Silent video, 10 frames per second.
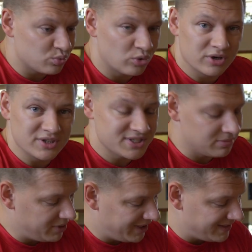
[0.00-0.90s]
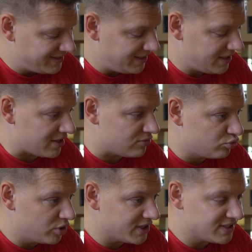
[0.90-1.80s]
work on stability and
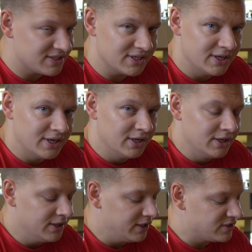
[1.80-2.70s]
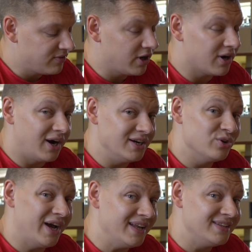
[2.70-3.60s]
wrist. It's very hard
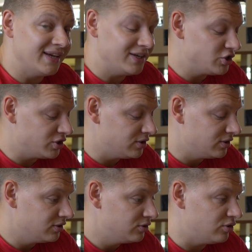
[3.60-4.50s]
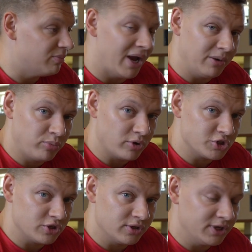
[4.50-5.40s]
to add tension to the back
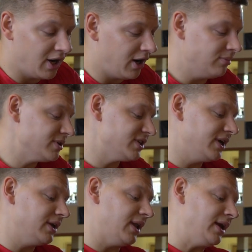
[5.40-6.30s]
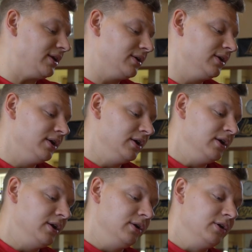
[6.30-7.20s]
pressure. In arm wrestling, like
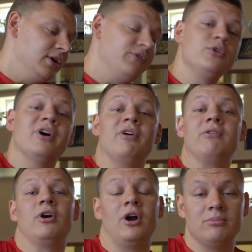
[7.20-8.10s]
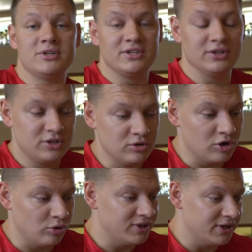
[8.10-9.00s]
if you have ever arm wrestled, you
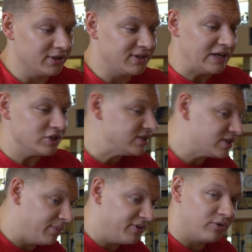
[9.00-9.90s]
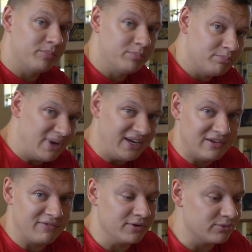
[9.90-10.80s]
know the tension is coming from many
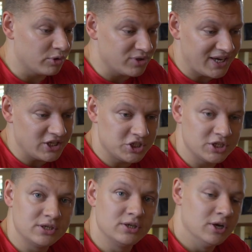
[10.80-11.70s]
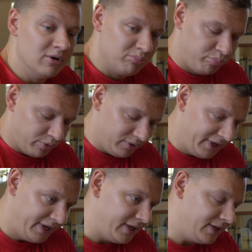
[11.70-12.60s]
different rotation,
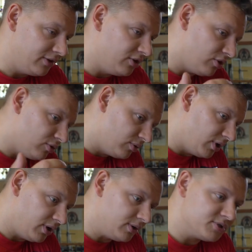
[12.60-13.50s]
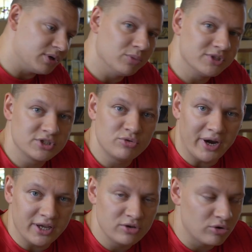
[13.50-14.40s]
pulling, someone's
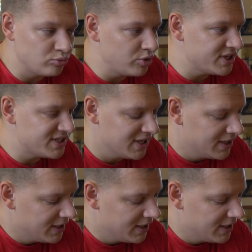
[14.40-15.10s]
cracking your wrist.